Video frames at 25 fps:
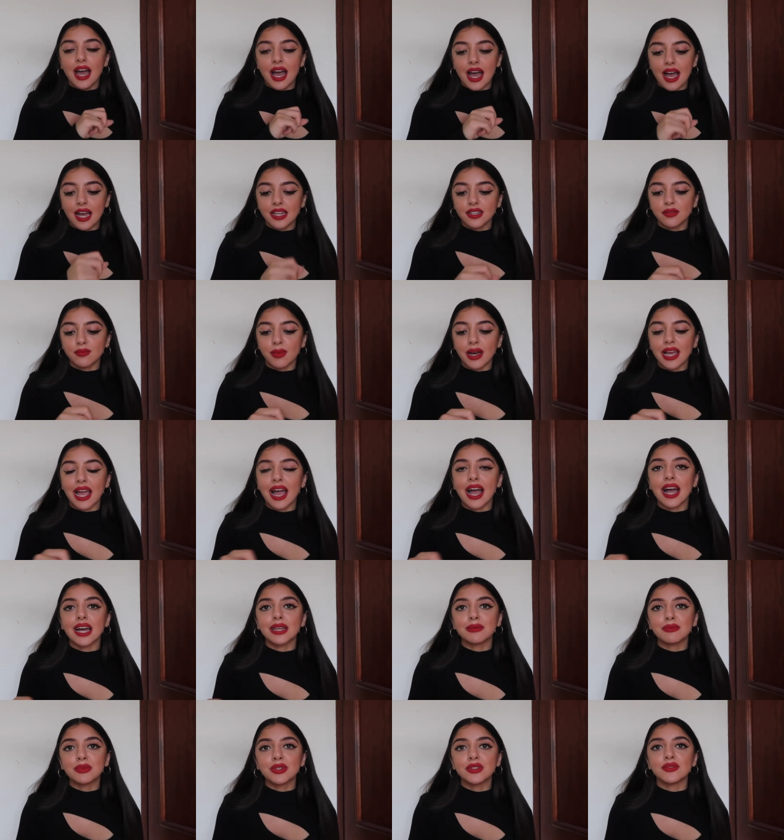and my
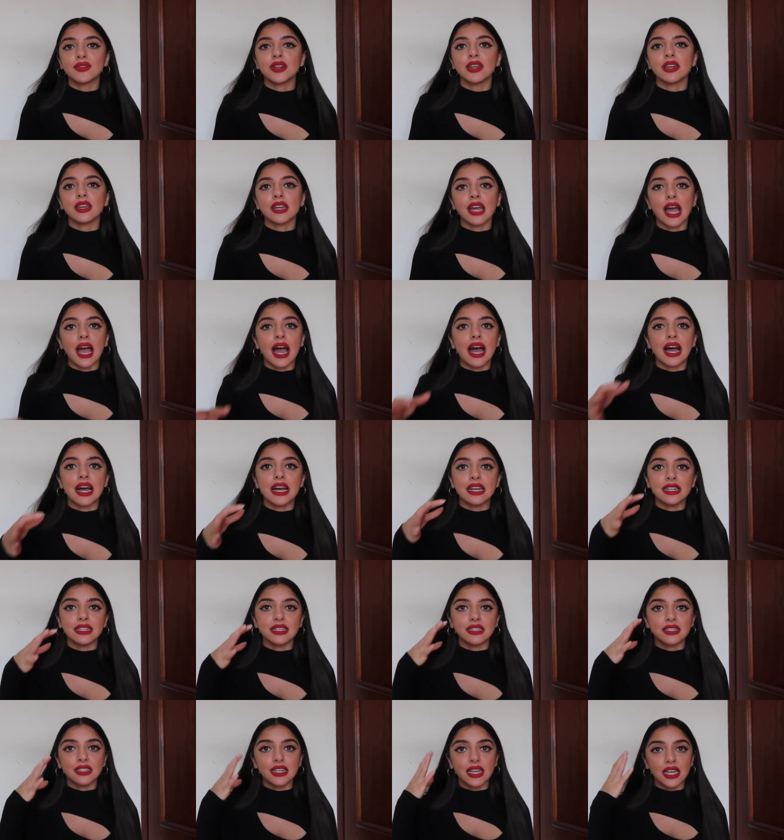hand moving
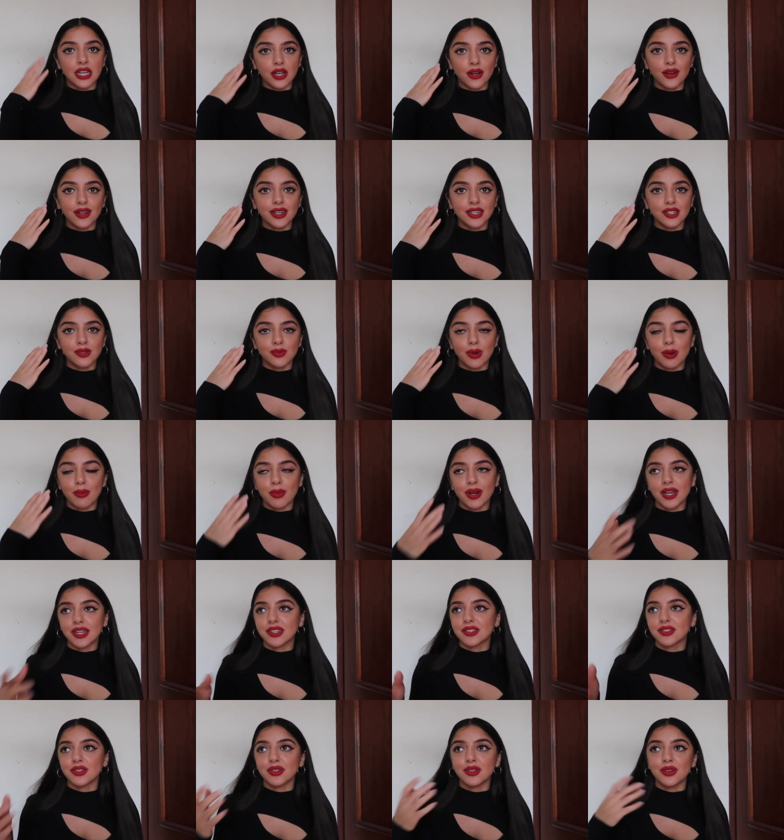and it going into my
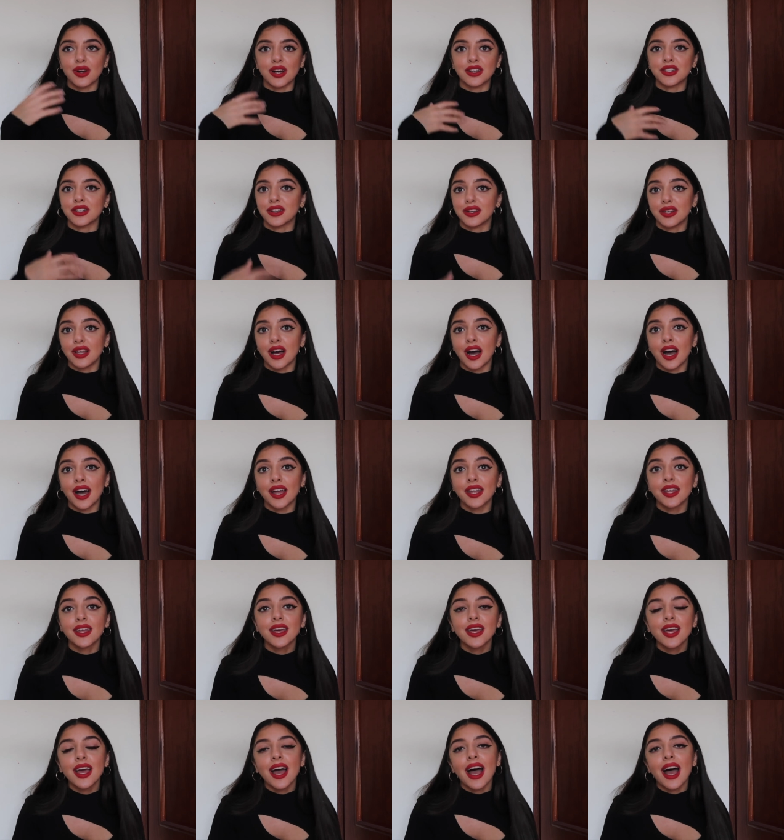brain so I don't learn.